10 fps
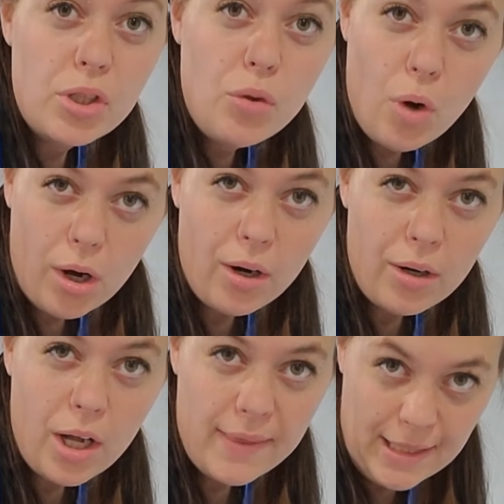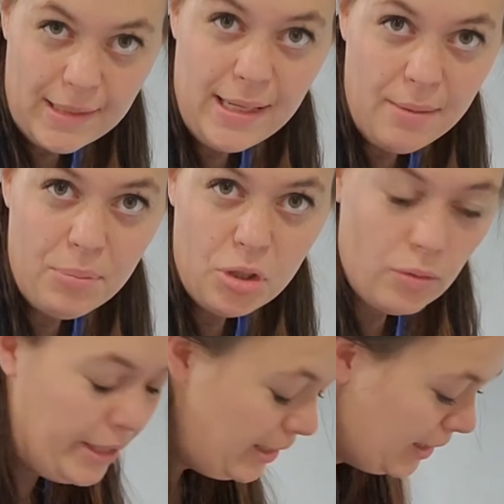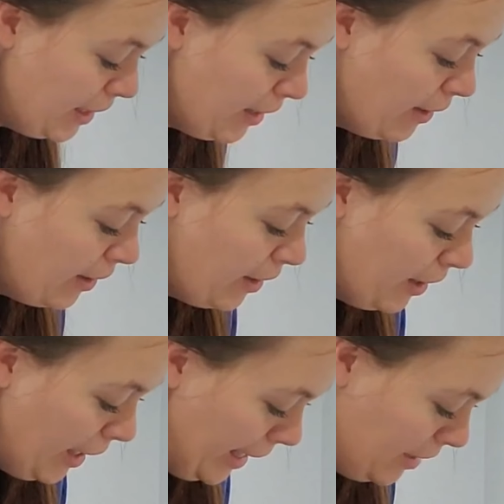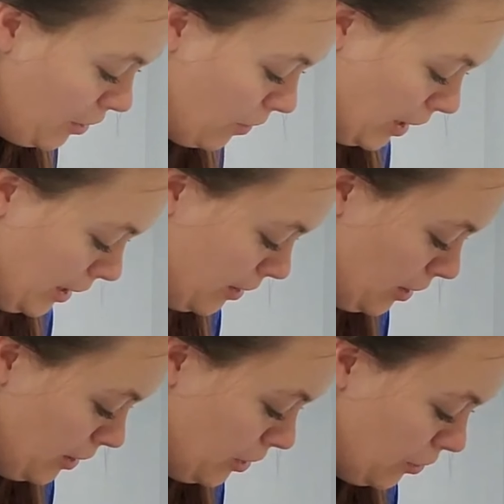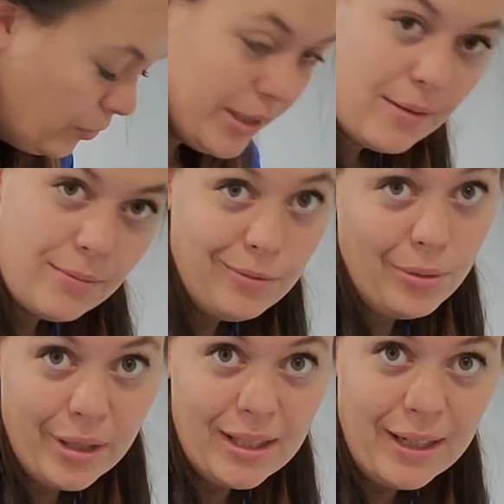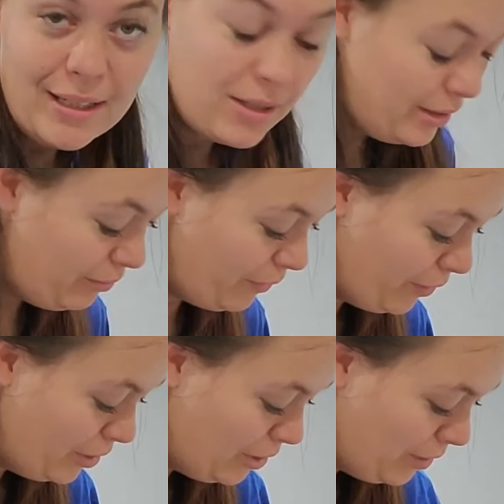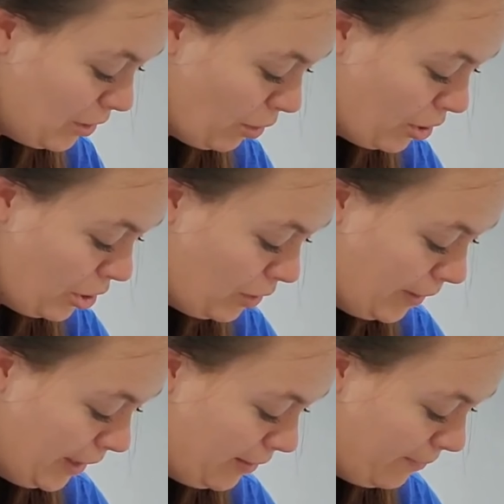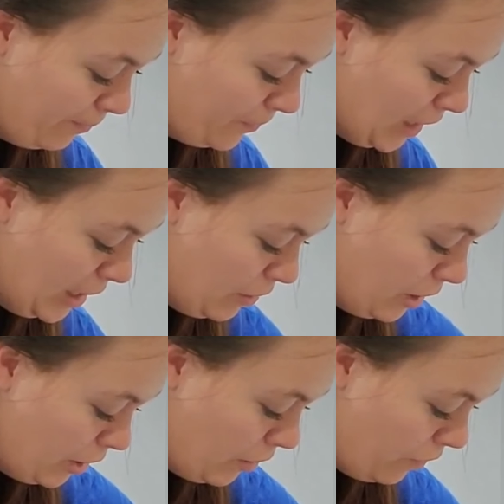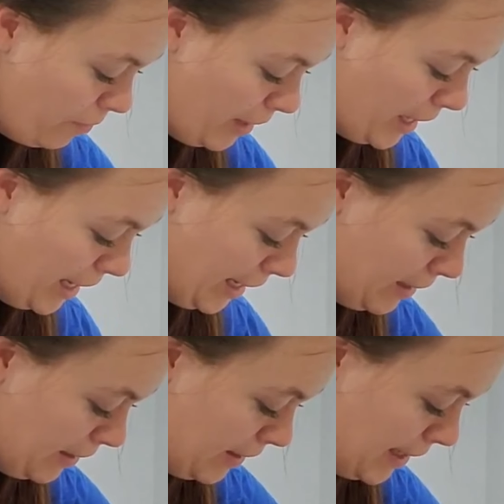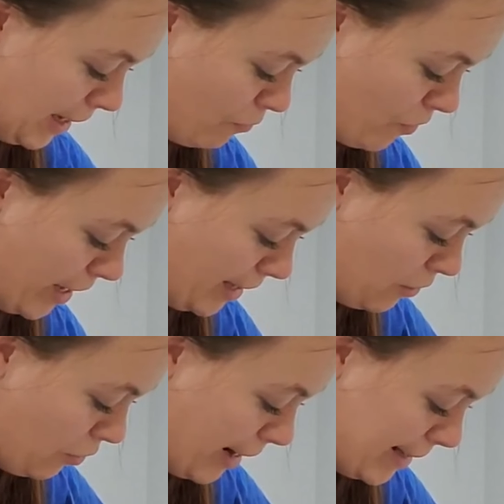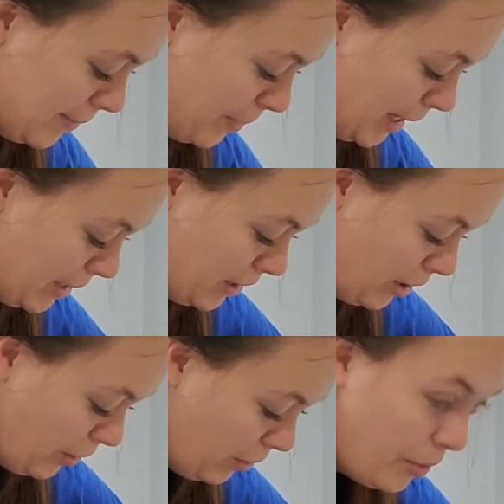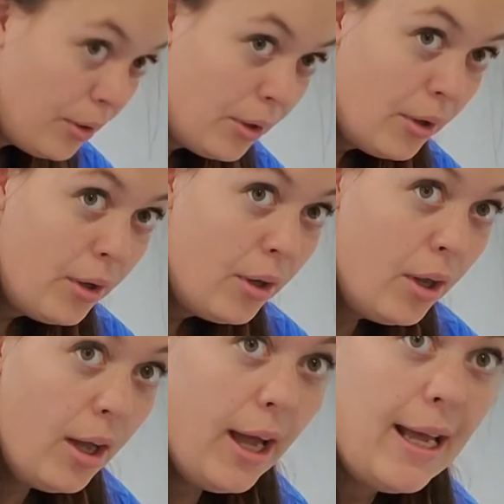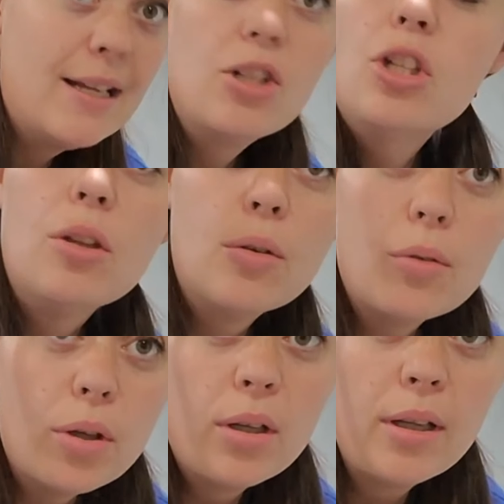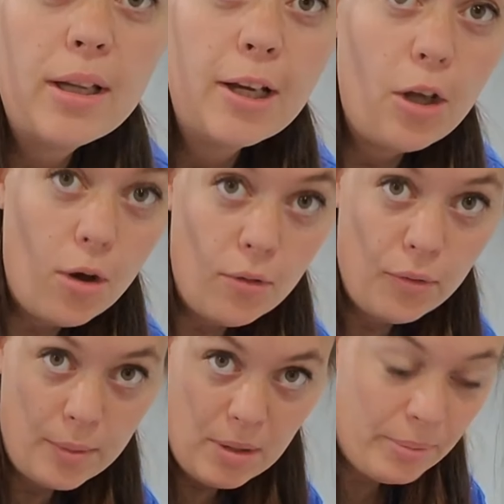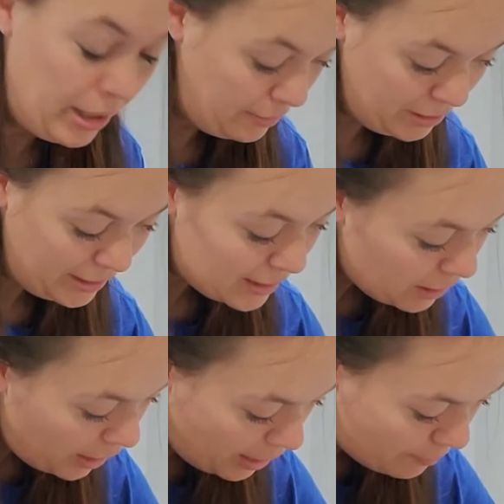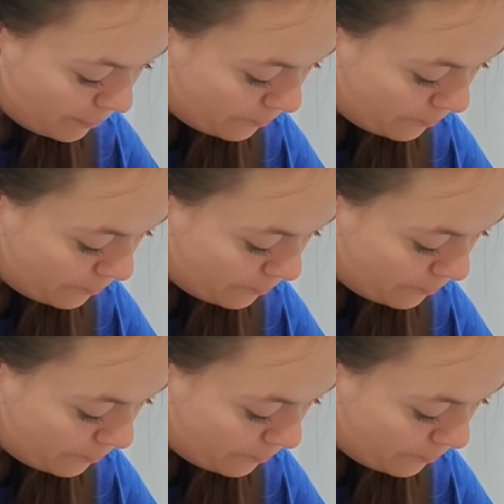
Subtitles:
too hard on this hip joint. And you can do what we like to refer to as horseshoeing, and you can go from behind. Same way, you grasp that toe and you go from the bottom to the top,